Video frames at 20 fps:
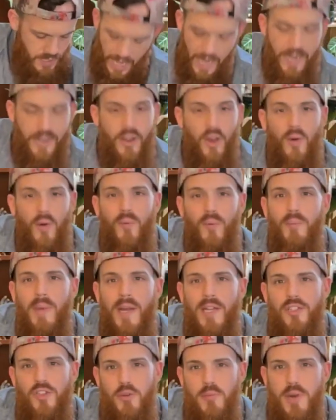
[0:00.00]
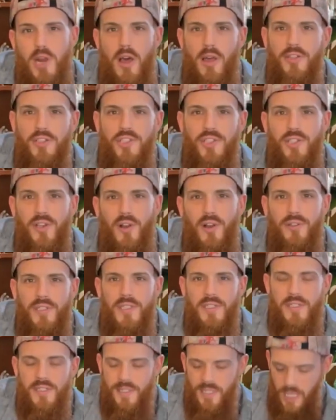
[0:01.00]
I know my terminology all
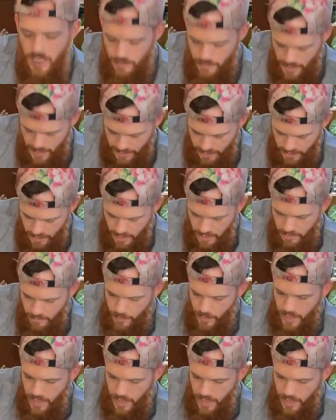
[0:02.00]
needs to get better,